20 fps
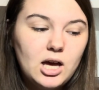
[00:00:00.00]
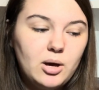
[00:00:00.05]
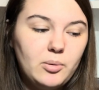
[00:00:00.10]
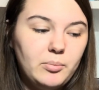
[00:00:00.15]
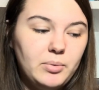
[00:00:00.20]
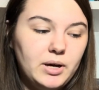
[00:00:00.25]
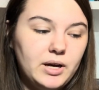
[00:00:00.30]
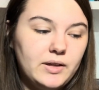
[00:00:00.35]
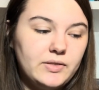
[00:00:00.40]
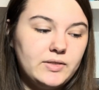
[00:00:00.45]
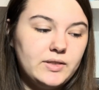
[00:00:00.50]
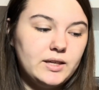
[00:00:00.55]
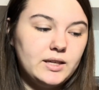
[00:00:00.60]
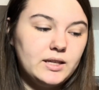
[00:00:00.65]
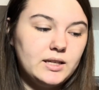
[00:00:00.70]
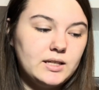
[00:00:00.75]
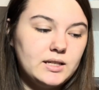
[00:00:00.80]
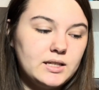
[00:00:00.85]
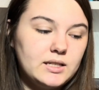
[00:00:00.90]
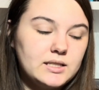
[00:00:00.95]
But at
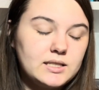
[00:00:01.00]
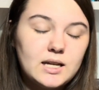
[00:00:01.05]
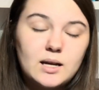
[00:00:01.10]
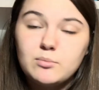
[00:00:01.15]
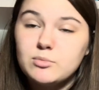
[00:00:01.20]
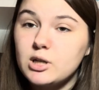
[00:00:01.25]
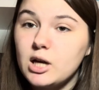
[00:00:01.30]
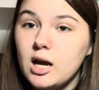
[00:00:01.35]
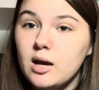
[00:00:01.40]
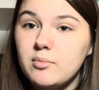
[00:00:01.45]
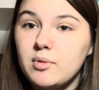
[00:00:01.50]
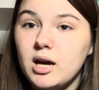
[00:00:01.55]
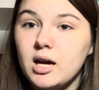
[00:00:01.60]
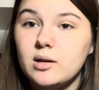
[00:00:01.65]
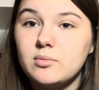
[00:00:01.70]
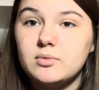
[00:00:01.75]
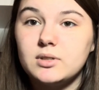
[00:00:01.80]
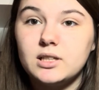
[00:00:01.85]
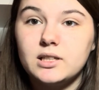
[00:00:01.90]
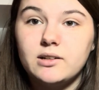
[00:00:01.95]
the same time,
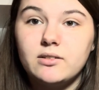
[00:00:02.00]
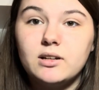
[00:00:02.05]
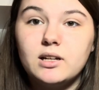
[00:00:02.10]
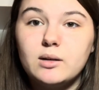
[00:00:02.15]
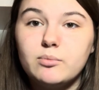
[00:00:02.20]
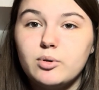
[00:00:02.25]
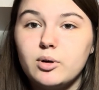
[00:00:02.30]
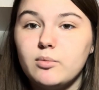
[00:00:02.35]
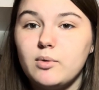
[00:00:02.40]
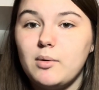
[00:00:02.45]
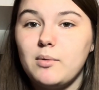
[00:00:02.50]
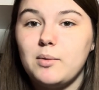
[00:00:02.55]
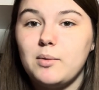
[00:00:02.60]
I'm clearing up room on my